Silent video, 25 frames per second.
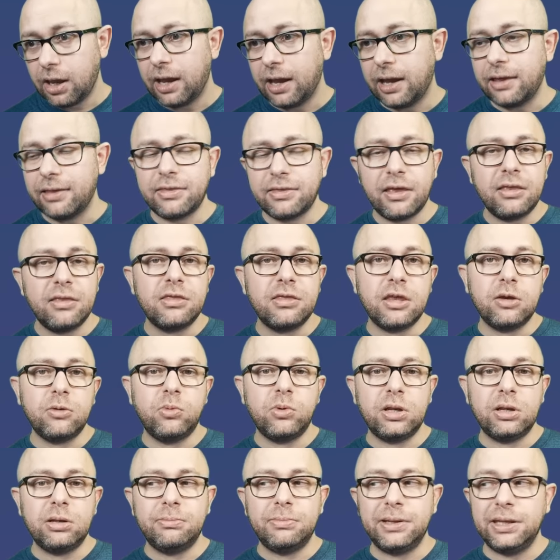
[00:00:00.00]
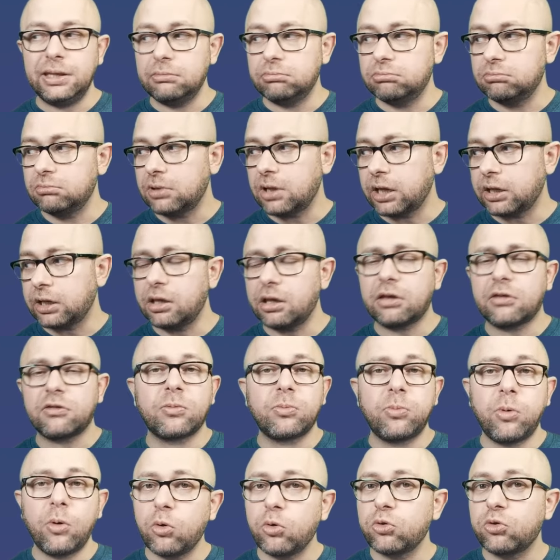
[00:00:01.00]
and then they will be like
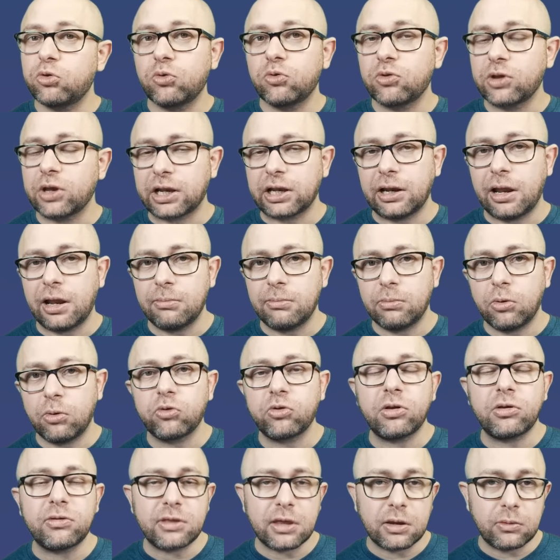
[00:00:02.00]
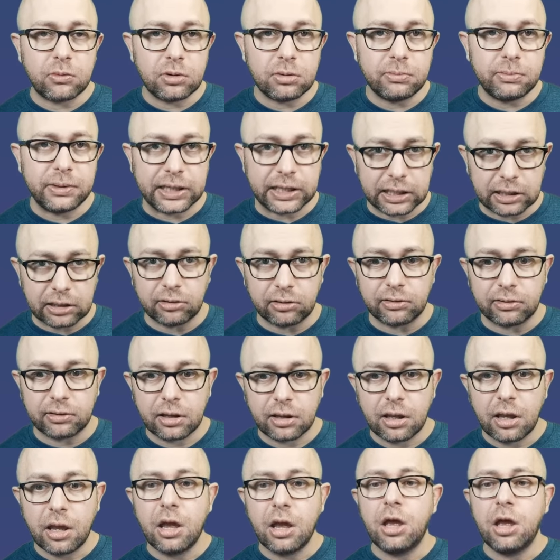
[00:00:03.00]
exposed to the clan boss and they will be killed.